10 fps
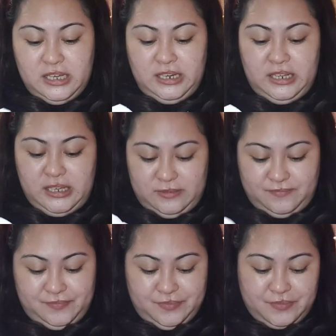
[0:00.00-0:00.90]
eating
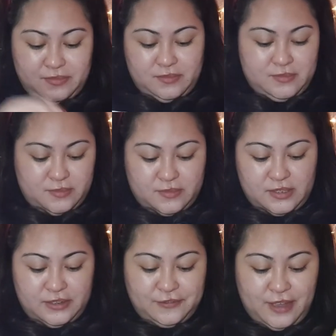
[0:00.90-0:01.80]

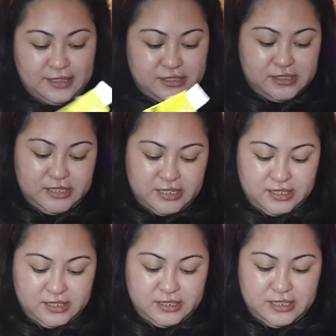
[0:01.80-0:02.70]
fancy,
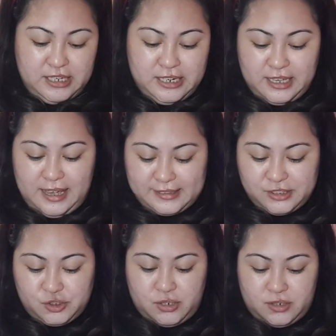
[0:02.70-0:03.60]
eating
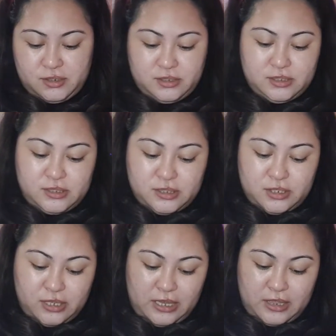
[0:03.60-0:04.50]
extra.
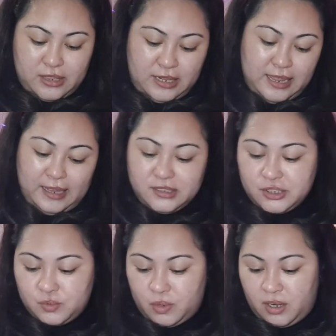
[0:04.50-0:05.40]
Okay, and the last
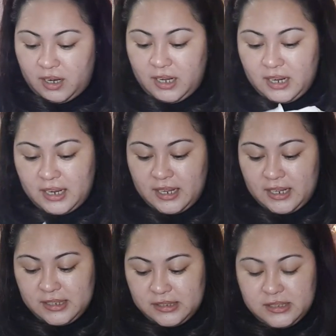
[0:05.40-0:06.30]
one
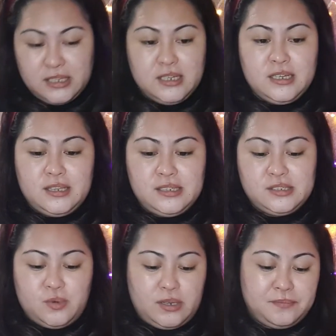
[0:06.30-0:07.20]
is
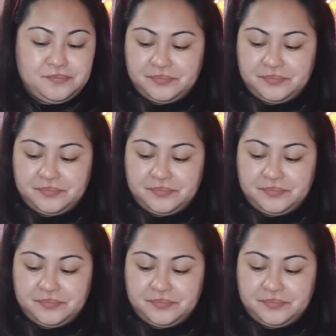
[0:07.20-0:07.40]
this one.